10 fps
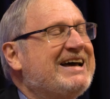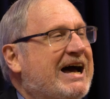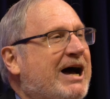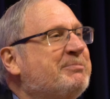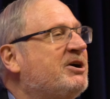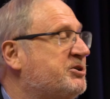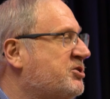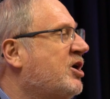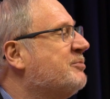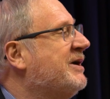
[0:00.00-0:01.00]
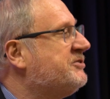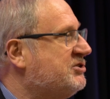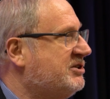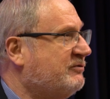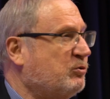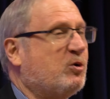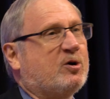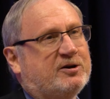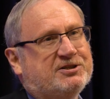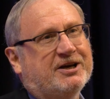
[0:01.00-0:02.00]
I'm here to talk about the Civil
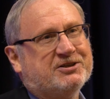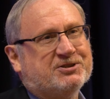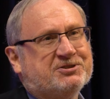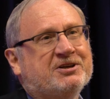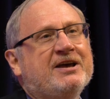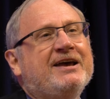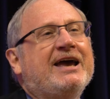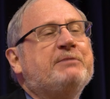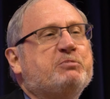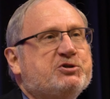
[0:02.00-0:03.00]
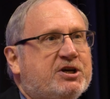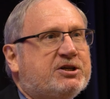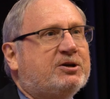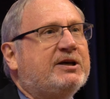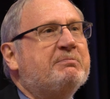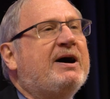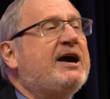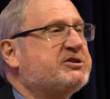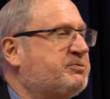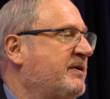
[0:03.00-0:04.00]
War in Texas, and particularly my
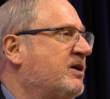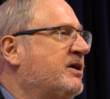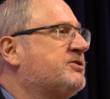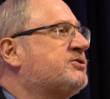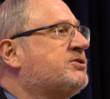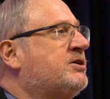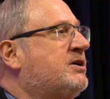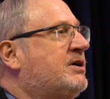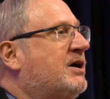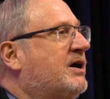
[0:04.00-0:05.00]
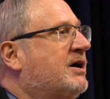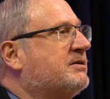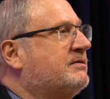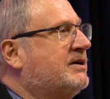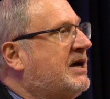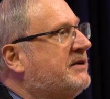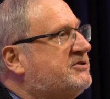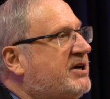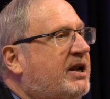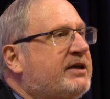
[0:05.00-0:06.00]
experience kind of
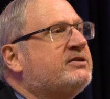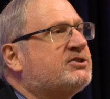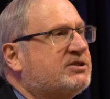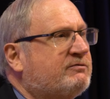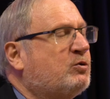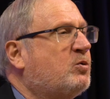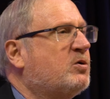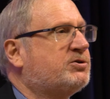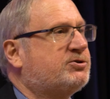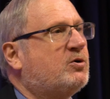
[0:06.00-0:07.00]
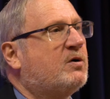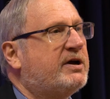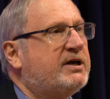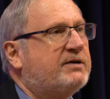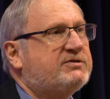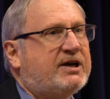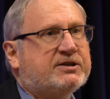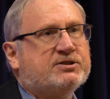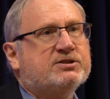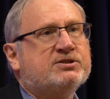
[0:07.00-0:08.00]
telling the Civil War story of
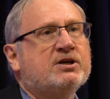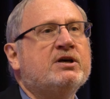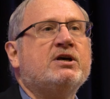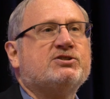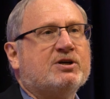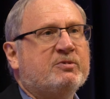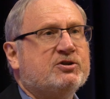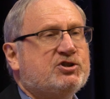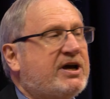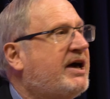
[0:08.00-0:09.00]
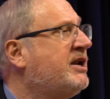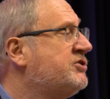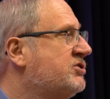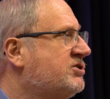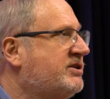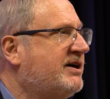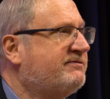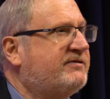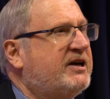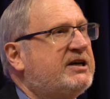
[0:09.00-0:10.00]
Texas, some of the challenges that I've
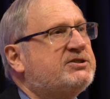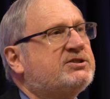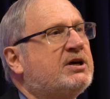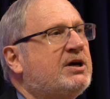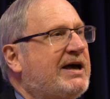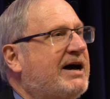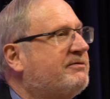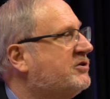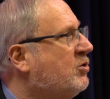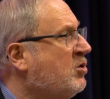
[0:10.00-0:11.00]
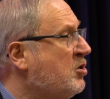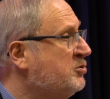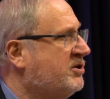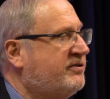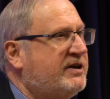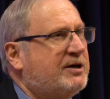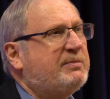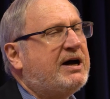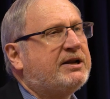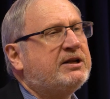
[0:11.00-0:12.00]
faced, how I've grown to think
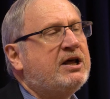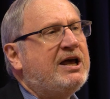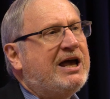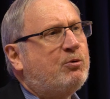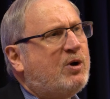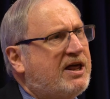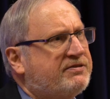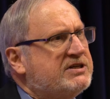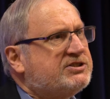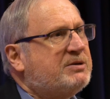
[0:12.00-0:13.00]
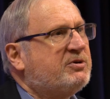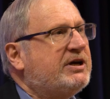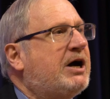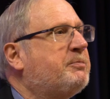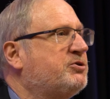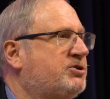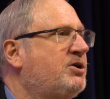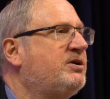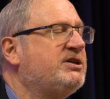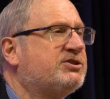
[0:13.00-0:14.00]
about it, and what I think some of the
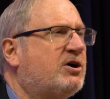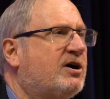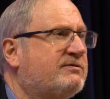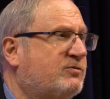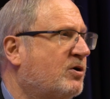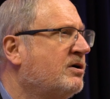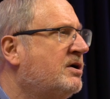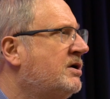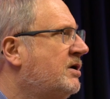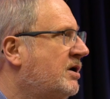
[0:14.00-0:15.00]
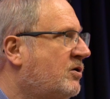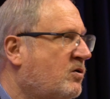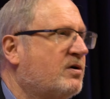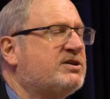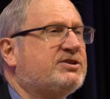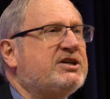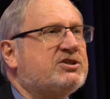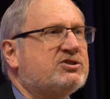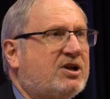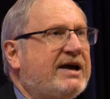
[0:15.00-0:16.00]
opportunities are for
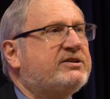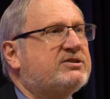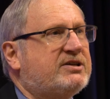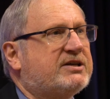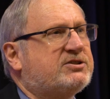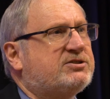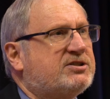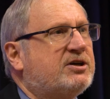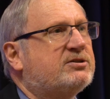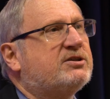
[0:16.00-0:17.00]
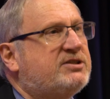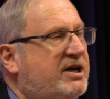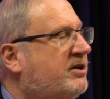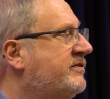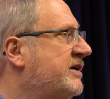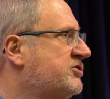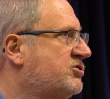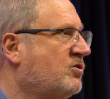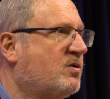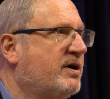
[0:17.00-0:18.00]
organizations like the Texas Center to tell that
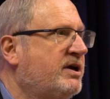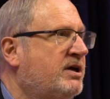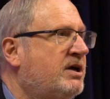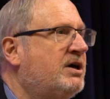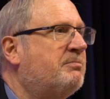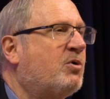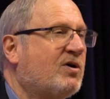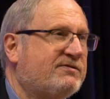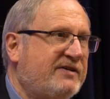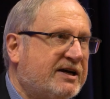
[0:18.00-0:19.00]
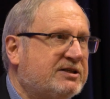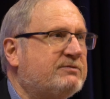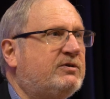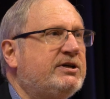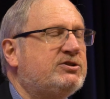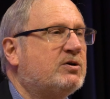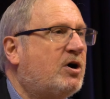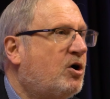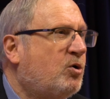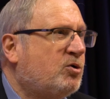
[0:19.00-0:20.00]
story more effectively to a
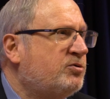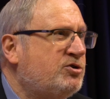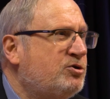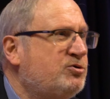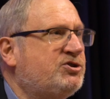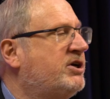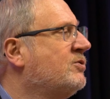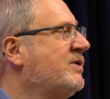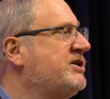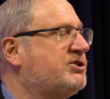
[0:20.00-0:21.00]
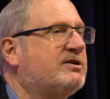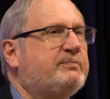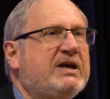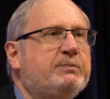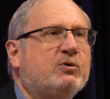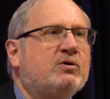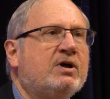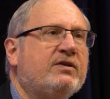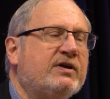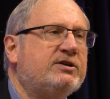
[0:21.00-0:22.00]
whole new generation of people
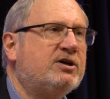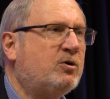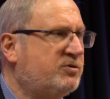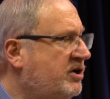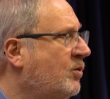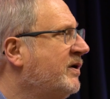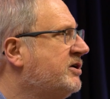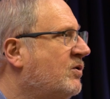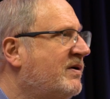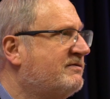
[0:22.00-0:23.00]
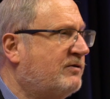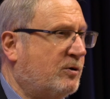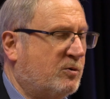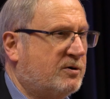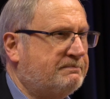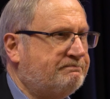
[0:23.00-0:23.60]
that don't know it going forward.